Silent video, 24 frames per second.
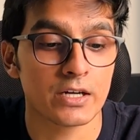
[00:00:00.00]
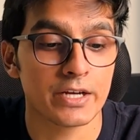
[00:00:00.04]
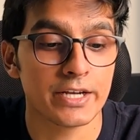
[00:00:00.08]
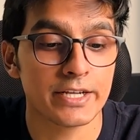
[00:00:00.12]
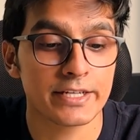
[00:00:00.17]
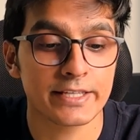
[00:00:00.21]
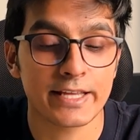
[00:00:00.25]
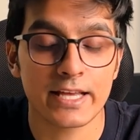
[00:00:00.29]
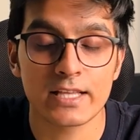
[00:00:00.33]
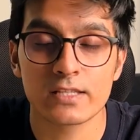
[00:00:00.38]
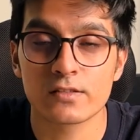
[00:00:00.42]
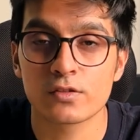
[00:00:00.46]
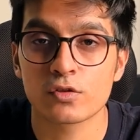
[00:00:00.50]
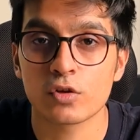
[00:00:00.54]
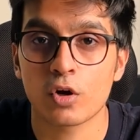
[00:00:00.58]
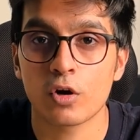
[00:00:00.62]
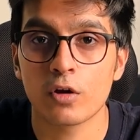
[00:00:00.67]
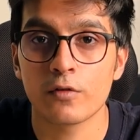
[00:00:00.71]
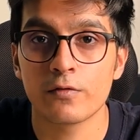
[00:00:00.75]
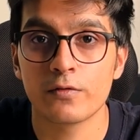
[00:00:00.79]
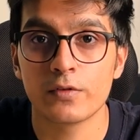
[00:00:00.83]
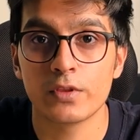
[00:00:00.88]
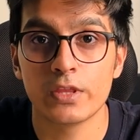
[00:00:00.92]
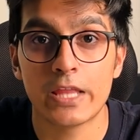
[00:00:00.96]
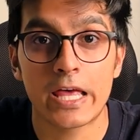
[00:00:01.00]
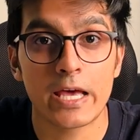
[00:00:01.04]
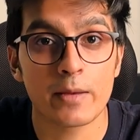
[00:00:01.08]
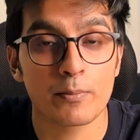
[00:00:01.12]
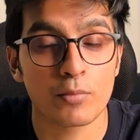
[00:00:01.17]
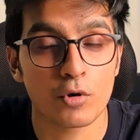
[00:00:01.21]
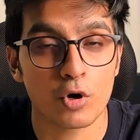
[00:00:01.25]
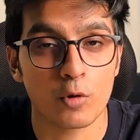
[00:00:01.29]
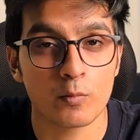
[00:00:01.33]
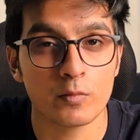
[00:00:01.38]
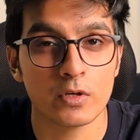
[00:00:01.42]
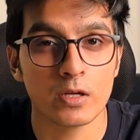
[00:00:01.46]
it can solve their
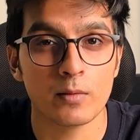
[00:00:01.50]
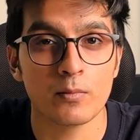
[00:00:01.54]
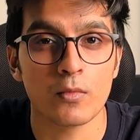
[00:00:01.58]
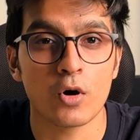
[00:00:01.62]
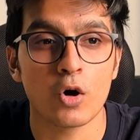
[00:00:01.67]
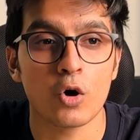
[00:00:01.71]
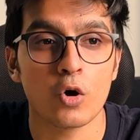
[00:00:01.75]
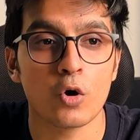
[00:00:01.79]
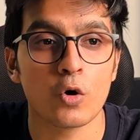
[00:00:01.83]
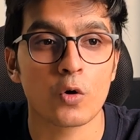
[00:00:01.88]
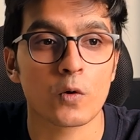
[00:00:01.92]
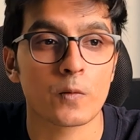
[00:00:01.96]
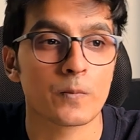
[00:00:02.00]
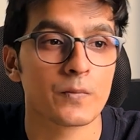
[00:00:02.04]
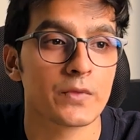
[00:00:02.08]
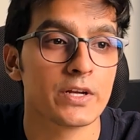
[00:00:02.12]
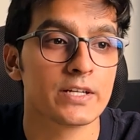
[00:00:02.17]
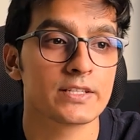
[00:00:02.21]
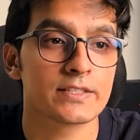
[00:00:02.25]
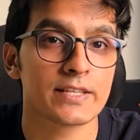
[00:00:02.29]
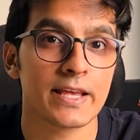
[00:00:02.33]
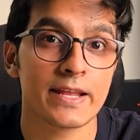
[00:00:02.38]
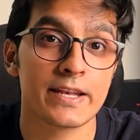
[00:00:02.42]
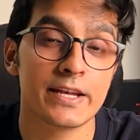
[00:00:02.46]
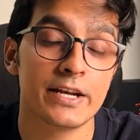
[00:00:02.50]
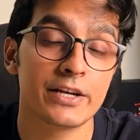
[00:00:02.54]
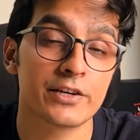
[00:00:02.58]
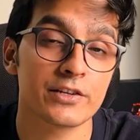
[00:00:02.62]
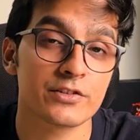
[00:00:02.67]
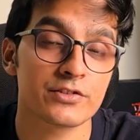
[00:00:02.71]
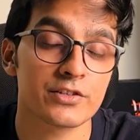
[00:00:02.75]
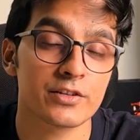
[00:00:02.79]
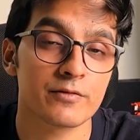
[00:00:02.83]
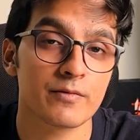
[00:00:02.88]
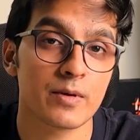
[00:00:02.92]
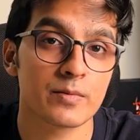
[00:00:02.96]
problem or it's an
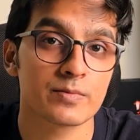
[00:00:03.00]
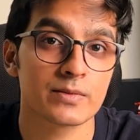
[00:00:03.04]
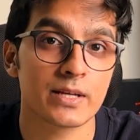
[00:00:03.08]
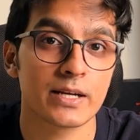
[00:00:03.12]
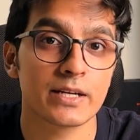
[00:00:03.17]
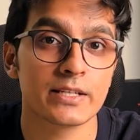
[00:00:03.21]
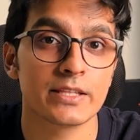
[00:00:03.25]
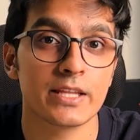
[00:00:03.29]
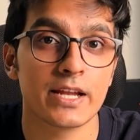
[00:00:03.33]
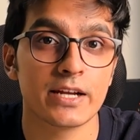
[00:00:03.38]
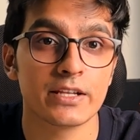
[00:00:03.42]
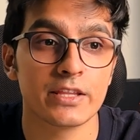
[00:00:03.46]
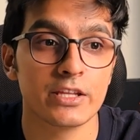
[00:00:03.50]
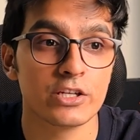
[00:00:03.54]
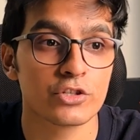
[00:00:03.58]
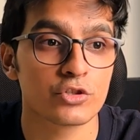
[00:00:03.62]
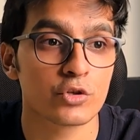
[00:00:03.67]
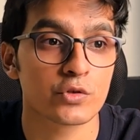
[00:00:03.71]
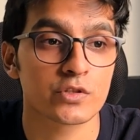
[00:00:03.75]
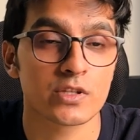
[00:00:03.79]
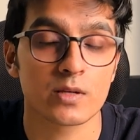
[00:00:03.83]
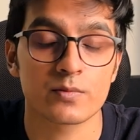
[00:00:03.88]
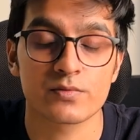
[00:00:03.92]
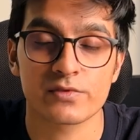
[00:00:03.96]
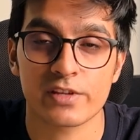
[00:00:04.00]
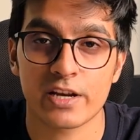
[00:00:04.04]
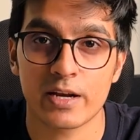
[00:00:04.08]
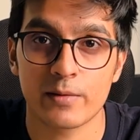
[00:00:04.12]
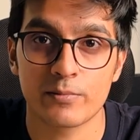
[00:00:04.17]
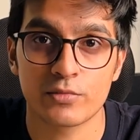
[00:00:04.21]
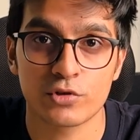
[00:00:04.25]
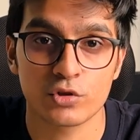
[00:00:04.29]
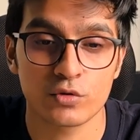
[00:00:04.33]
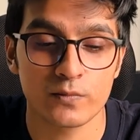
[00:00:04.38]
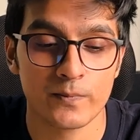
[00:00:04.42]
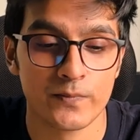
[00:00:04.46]
interesting website that they should
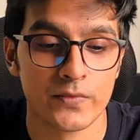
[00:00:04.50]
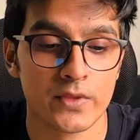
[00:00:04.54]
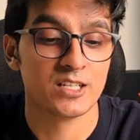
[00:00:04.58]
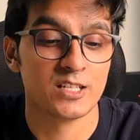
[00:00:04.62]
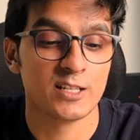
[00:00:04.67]
subscribe to.